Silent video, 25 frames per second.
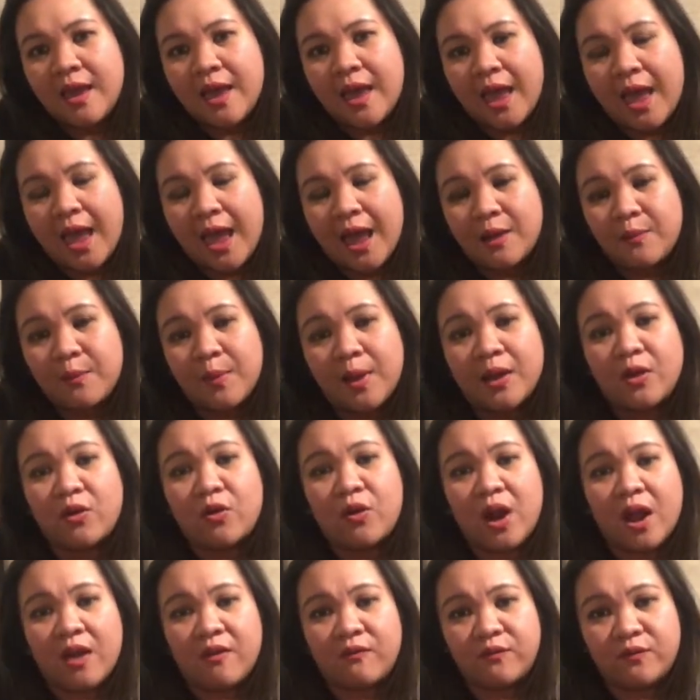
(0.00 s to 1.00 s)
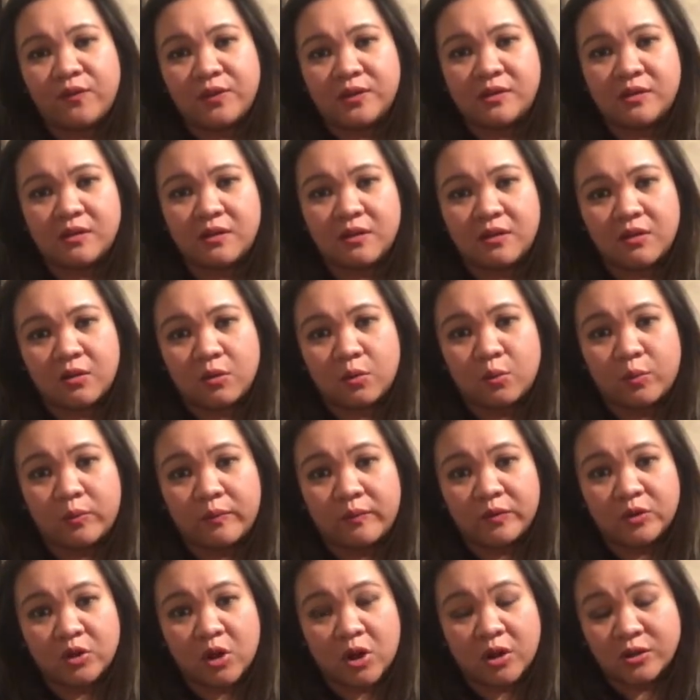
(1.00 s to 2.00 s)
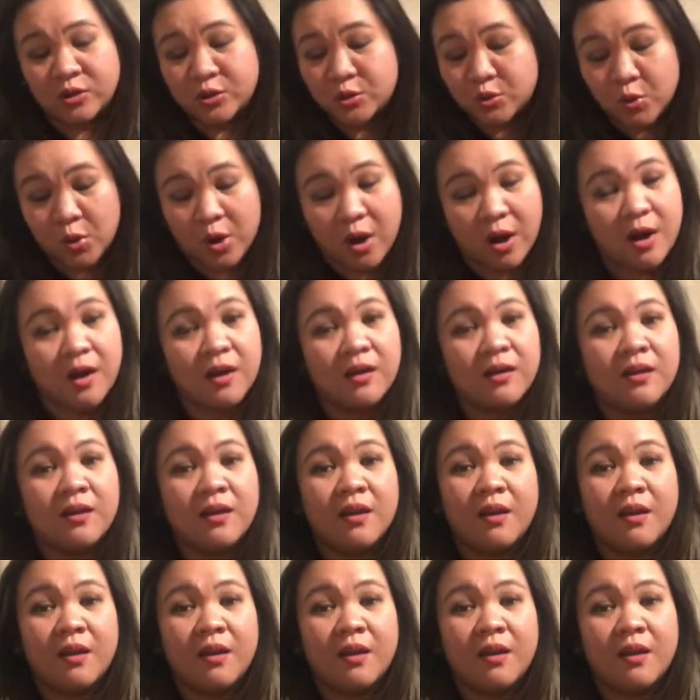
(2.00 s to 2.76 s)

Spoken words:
handbag or have visited a Louis Vuitton store,